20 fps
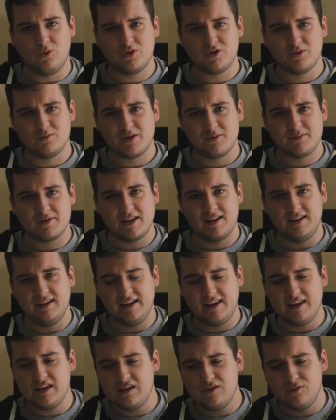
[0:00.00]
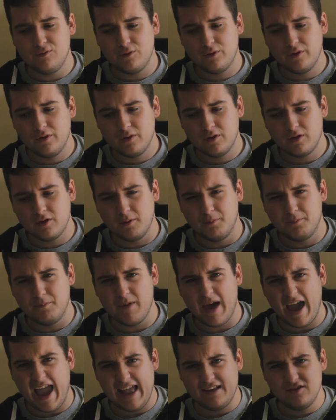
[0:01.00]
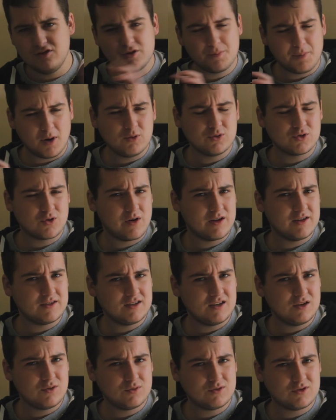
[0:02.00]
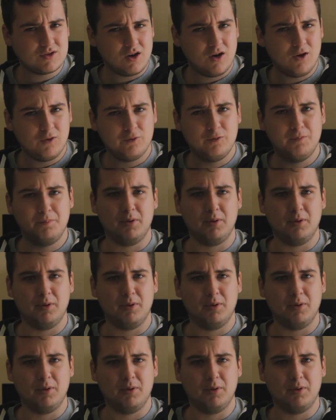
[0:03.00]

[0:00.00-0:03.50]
sometimes they leave the end post-credit sequence off,